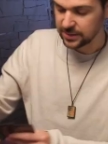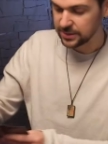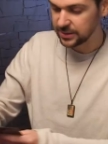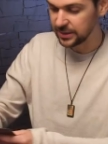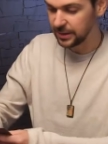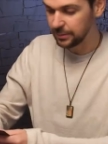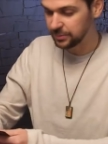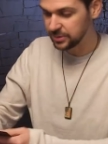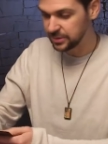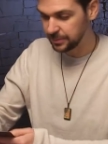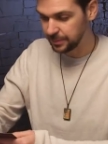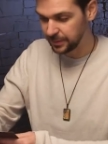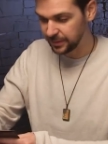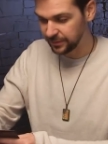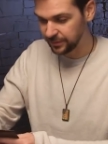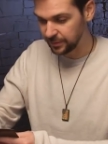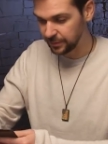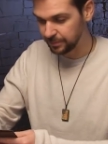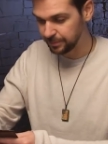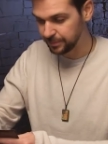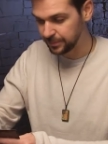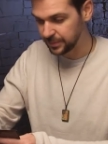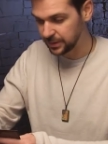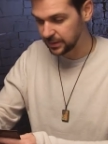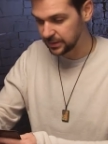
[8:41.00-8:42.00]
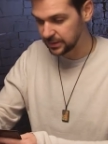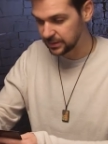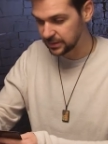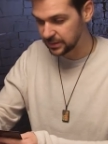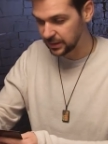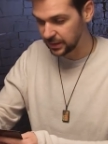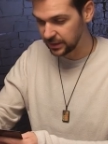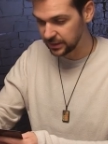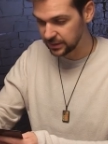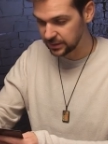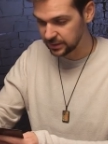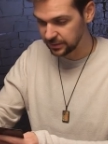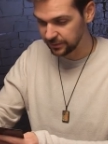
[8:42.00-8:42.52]
So that was a bit of a,
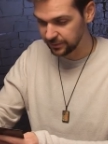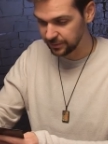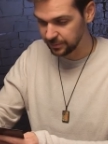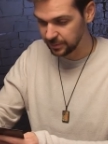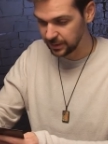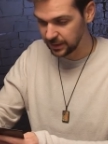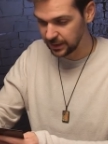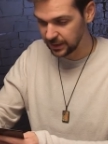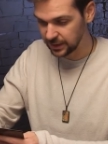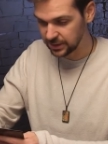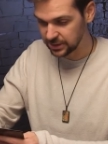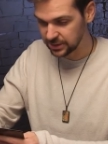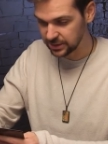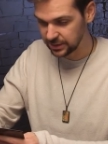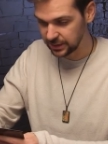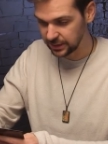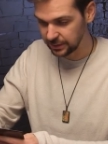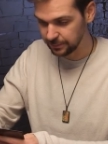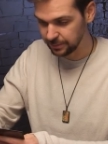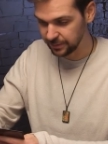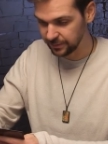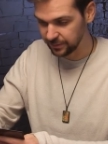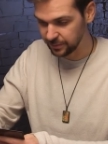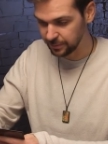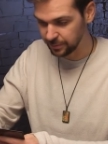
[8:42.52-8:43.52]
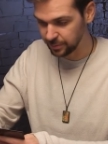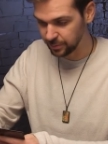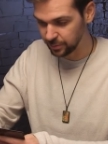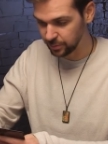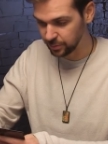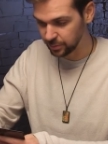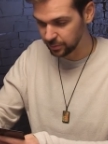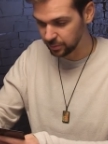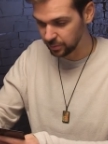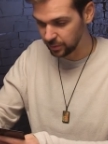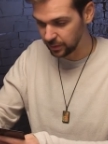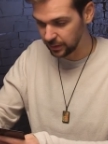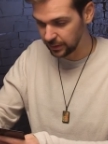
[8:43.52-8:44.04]
disaster for me, actually. A bit it's of a,
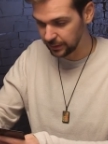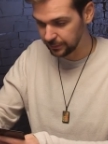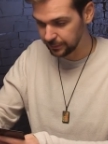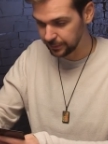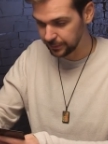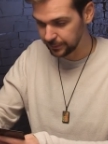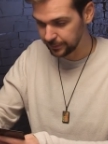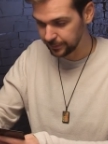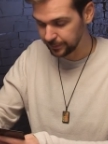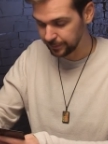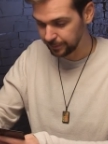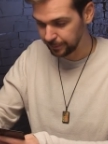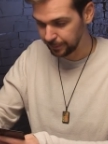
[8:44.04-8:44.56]
bit of recovery